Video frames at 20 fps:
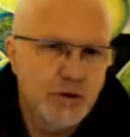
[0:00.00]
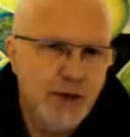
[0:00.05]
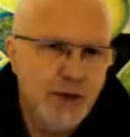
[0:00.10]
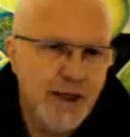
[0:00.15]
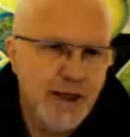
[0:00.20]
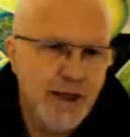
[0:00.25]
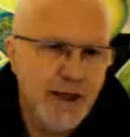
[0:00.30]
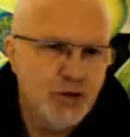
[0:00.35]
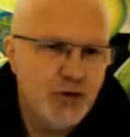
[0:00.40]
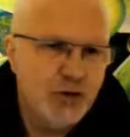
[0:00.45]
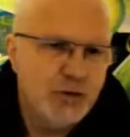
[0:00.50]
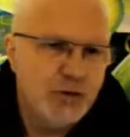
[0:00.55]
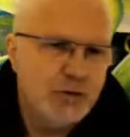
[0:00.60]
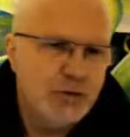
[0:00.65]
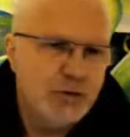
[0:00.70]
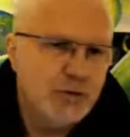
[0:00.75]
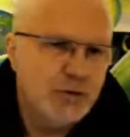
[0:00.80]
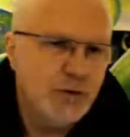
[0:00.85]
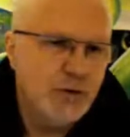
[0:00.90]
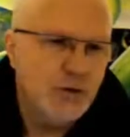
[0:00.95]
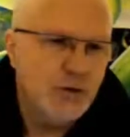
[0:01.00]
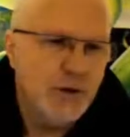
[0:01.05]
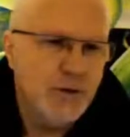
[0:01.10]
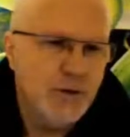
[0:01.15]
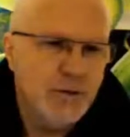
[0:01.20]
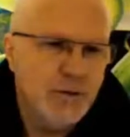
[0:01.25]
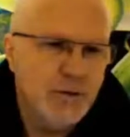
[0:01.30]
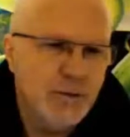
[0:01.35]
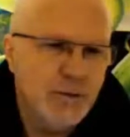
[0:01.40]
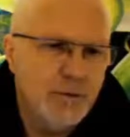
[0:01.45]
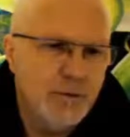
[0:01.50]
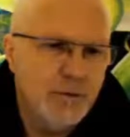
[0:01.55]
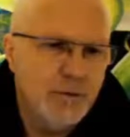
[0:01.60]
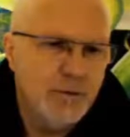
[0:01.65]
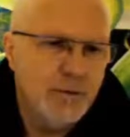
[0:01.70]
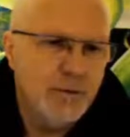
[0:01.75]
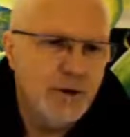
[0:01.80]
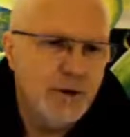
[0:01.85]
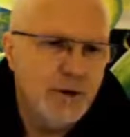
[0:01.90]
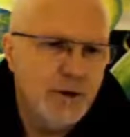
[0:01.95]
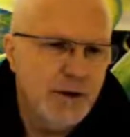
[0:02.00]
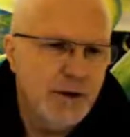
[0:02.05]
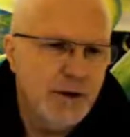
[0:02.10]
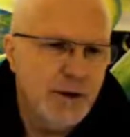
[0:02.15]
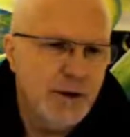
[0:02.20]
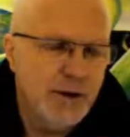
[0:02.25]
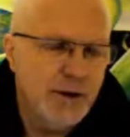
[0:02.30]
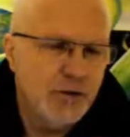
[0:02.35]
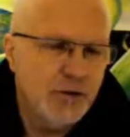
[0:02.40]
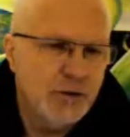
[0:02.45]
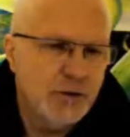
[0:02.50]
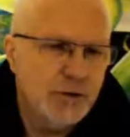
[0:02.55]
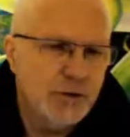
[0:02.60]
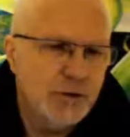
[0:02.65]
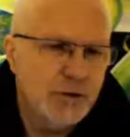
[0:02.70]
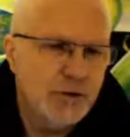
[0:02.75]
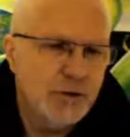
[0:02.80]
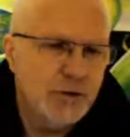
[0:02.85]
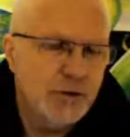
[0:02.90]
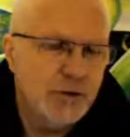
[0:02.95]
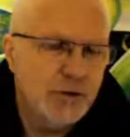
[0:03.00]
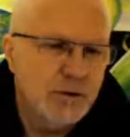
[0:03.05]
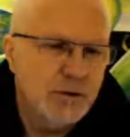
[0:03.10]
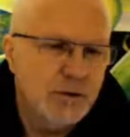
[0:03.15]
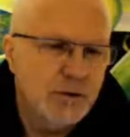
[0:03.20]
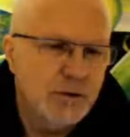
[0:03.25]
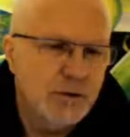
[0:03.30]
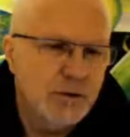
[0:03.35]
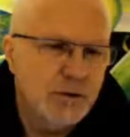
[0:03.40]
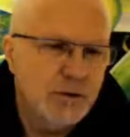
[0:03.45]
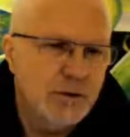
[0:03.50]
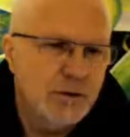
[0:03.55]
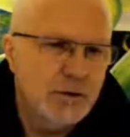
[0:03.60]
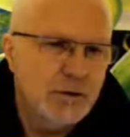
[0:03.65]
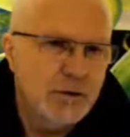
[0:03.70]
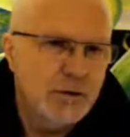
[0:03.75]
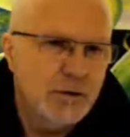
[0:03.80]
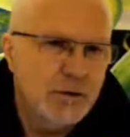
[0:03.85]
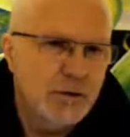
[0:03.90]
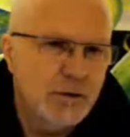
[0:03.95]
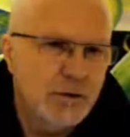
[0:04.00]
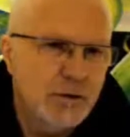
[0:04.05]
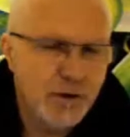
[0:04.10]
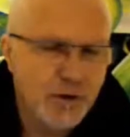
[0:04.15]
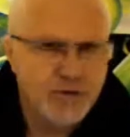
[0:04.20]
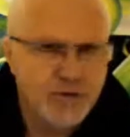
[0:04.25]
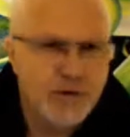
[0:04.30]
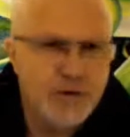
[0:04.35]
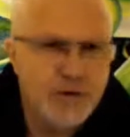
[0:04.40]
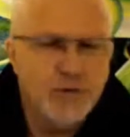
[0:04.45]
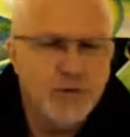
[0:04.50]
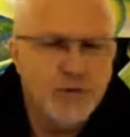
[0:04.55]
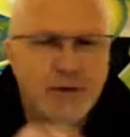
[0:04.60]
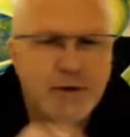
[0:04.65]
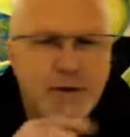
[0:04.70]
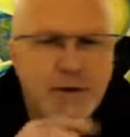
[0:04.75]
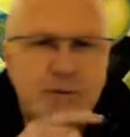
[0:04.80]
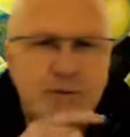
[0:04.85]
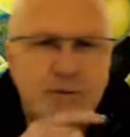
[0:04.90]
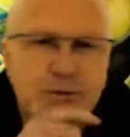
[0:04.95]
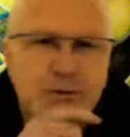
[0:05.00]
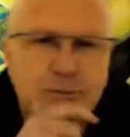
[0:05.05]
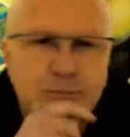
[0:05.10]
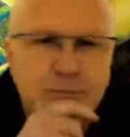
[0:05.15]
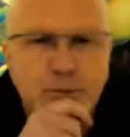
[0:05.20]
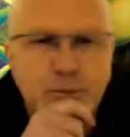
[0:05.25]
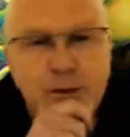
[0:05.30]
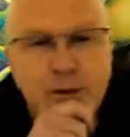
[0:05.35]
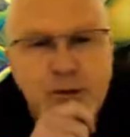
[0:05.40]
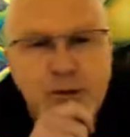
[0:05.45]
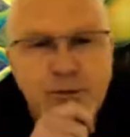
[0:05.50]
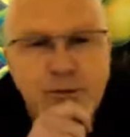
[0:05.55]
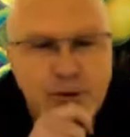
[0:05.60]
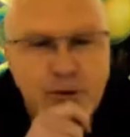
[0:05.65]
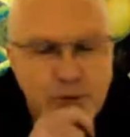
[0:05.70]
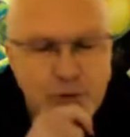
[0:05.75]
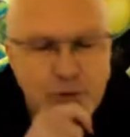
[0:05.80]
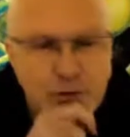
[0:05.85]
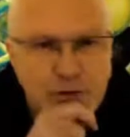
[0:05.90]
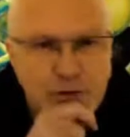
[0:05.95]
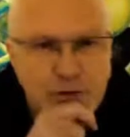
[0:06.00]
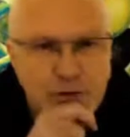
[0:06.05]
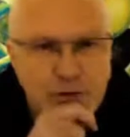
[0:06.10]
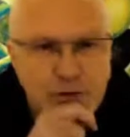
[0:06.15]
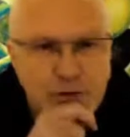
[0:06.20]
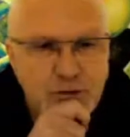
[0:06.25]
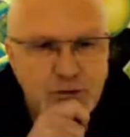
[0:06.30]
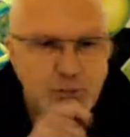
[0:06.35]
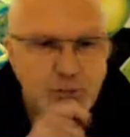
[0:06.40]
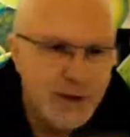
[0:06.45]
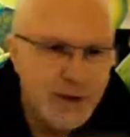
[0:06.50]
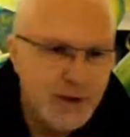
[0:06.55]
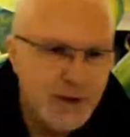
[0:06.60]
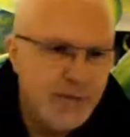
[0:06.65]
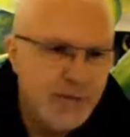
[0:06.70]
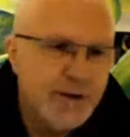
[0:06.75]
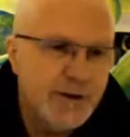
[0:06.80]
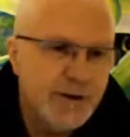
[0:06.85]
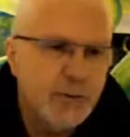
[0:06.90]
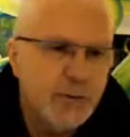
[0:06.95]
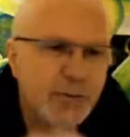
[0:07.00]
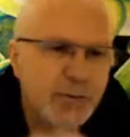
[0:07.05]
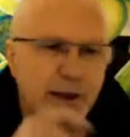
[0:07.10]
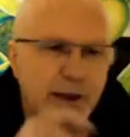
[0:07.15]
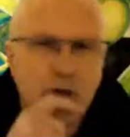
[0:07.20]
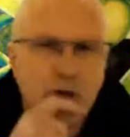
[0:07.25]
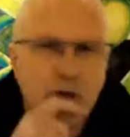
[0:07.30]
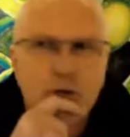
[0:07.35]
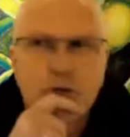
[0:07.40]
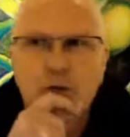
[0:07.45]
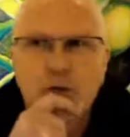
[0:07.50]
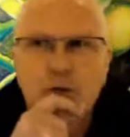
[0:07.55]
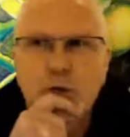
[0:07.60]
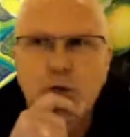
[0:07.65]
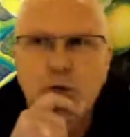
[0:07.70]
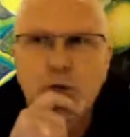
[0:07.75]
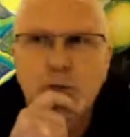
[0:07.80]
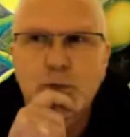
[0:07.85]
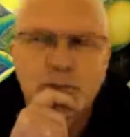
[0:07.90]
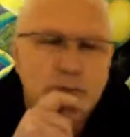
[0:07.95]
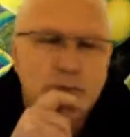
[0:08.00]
angel, your inner angel. Trusting yourself, believing in yourself, believing in the power of you.